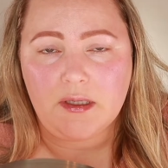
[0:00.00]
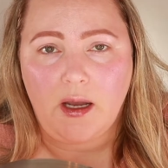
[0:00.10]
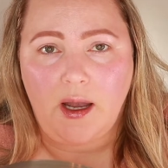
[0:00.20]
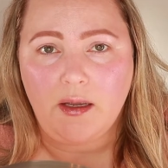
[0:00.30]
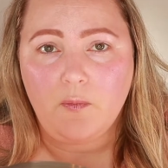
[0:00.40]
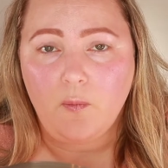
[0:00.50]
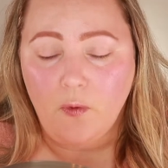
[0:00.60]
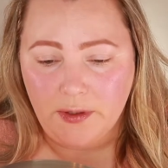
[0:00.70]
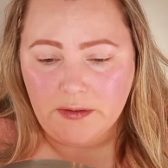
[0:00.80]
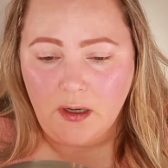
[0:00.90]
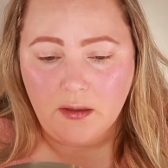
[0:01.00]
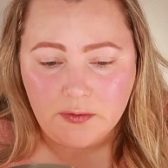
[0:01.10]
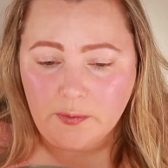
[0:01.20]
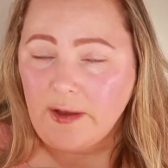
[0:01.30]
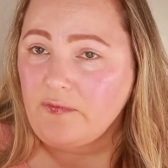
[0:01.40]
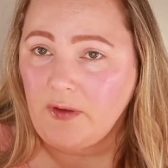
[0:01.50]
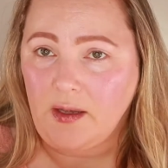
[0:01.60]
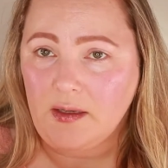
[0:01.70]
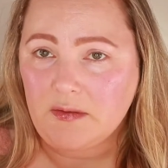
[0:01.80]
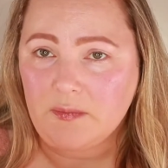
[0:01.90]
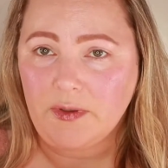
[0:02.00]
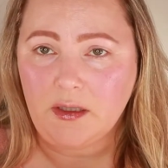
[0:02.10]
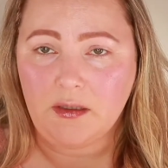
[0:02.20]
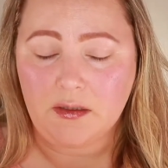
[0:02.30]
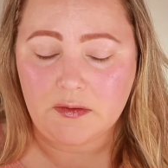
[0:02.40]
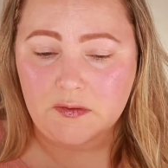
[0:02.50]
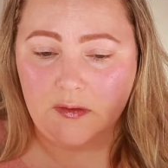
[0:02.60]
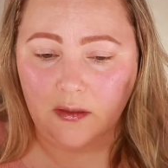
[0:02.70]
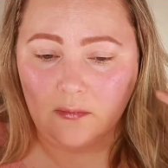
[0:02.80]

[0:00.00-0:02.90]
I want to contour my face because